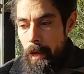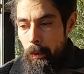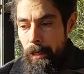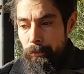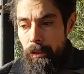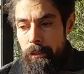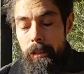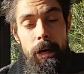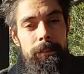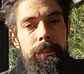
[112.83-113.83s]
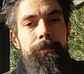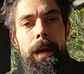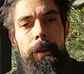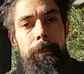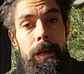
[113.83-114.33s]
Now when I first got this
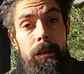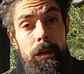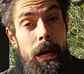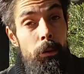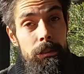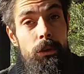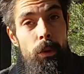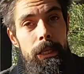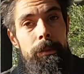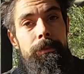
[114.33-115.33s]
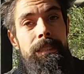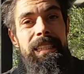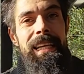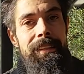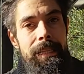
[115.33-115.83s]
backpack, I was quite
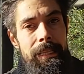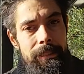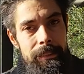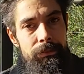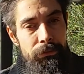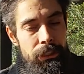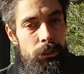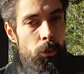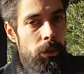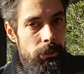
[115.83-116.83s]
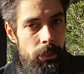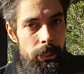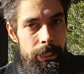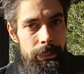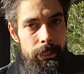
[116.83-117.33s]
upset that this feature was
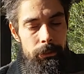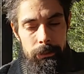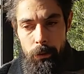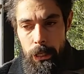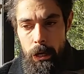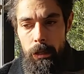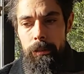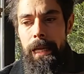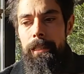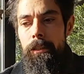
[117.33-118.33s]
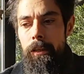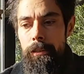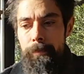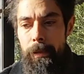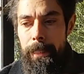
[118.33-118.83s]
not in there. So I contacted
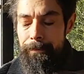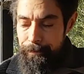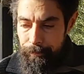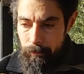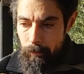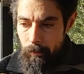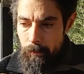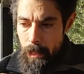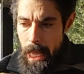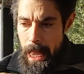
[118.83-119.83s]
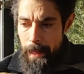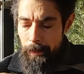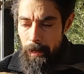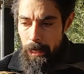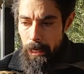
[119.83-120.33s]
Osprey
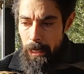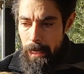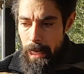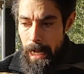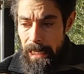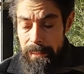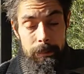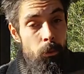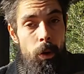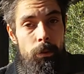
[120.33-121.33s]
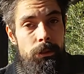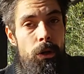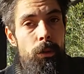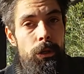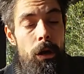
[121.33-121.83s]
and asked them what was
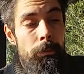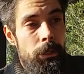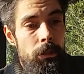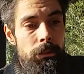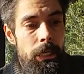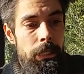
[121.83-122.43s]
going on, because